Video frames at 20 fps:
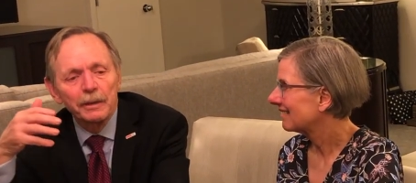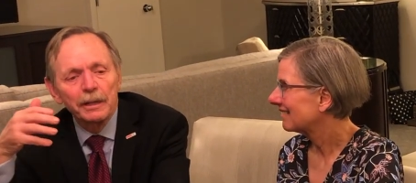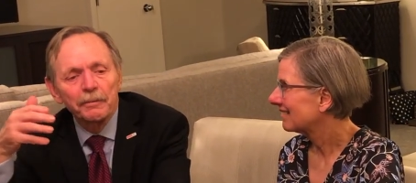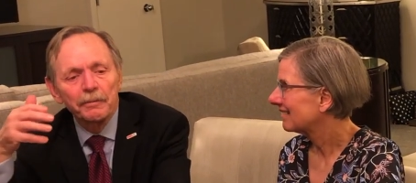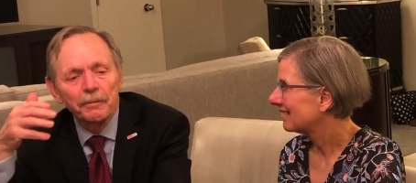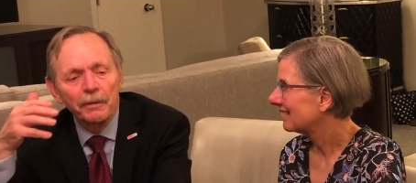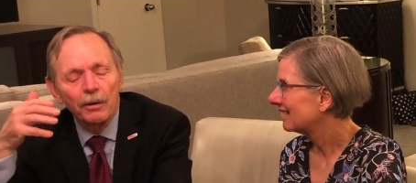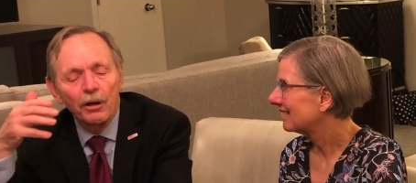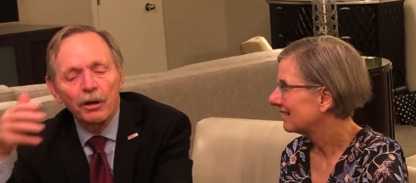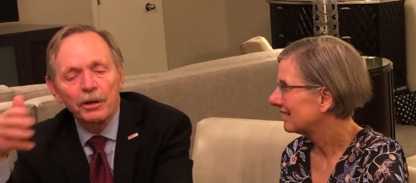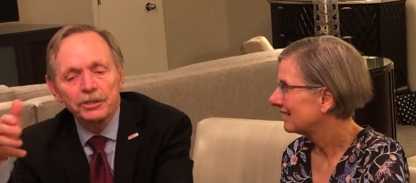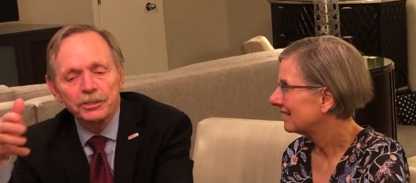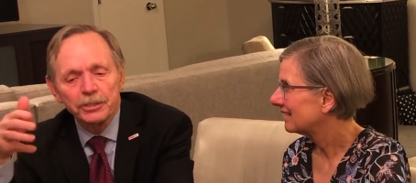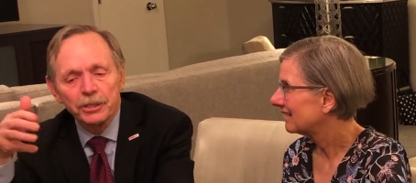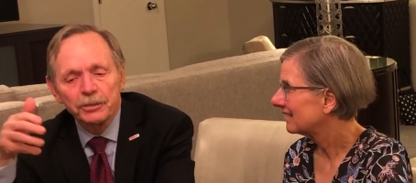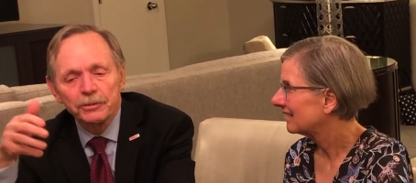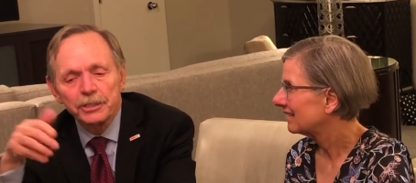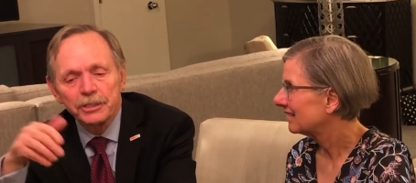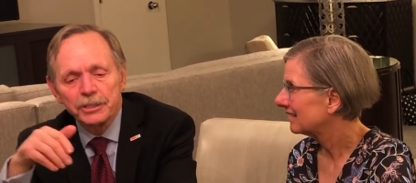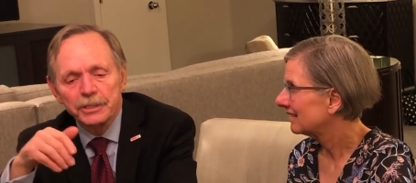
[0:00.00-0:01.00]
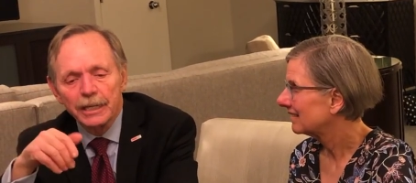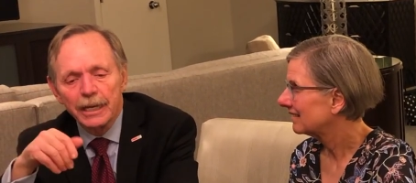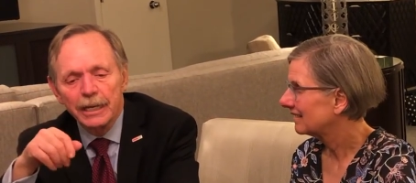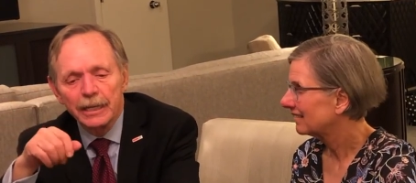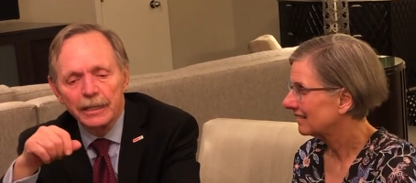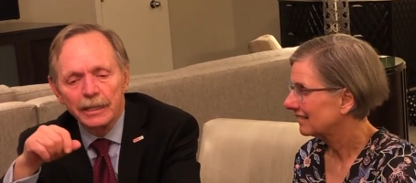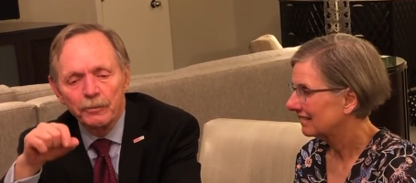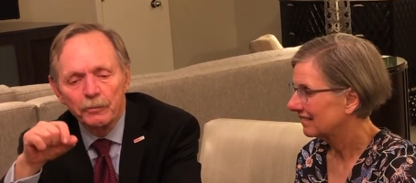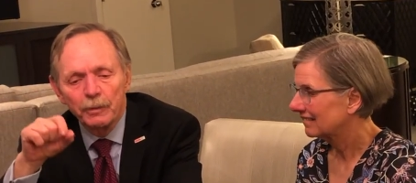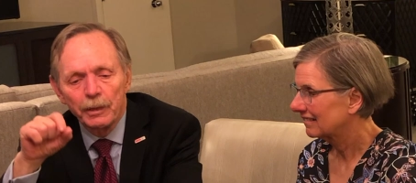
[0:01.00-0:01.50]
Speaker 1: we also
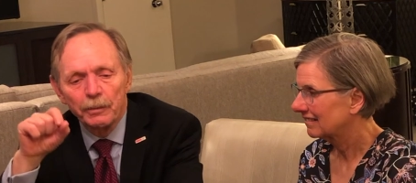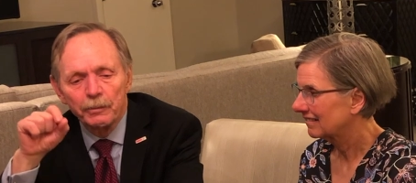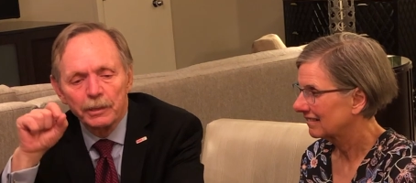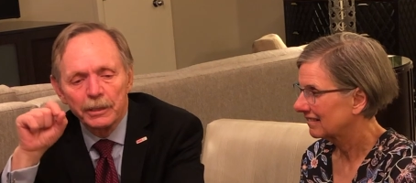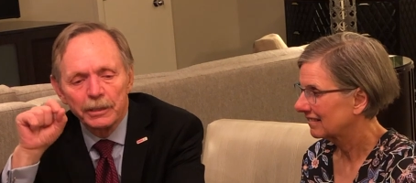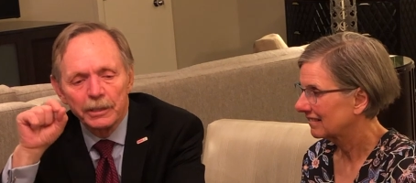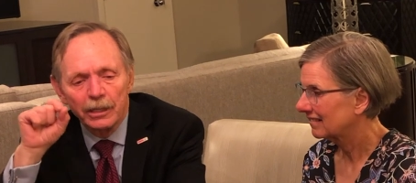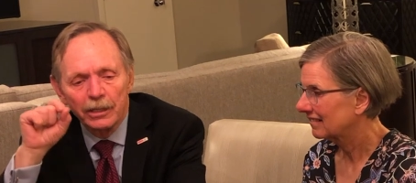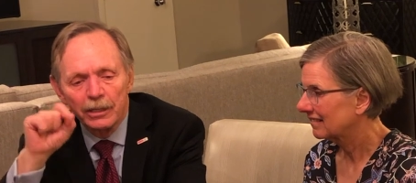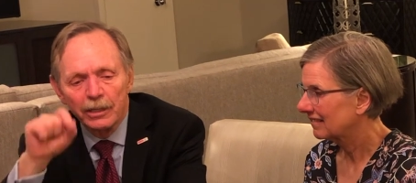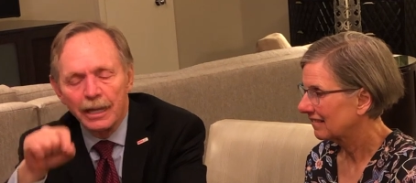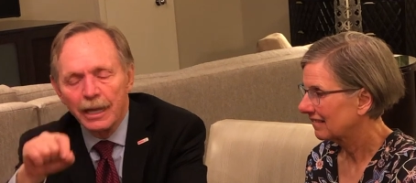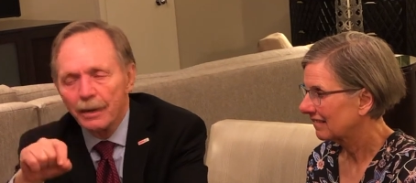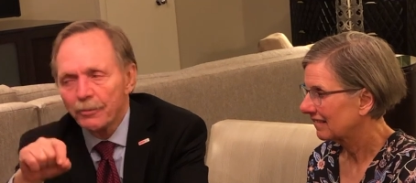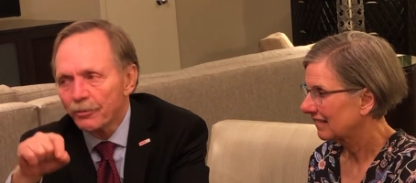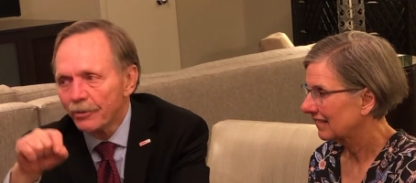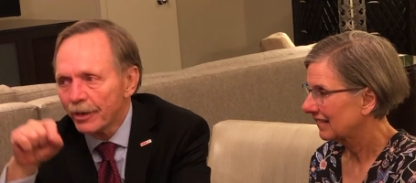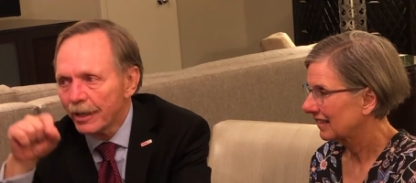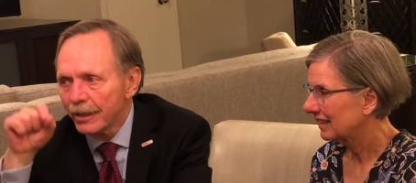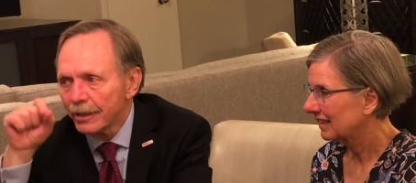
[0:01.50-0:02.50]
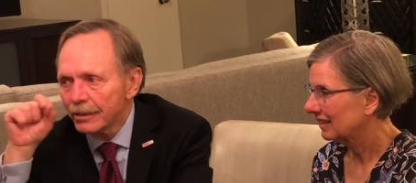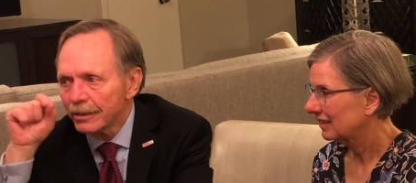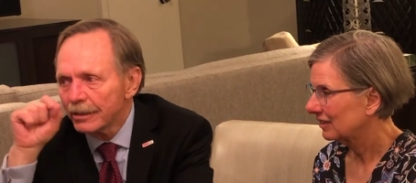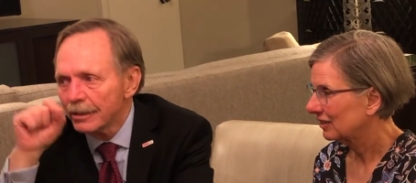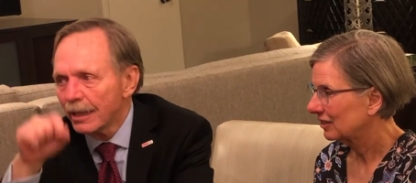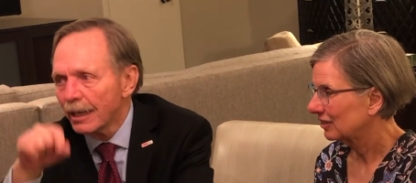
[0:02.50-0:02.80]
decided we would collaborate,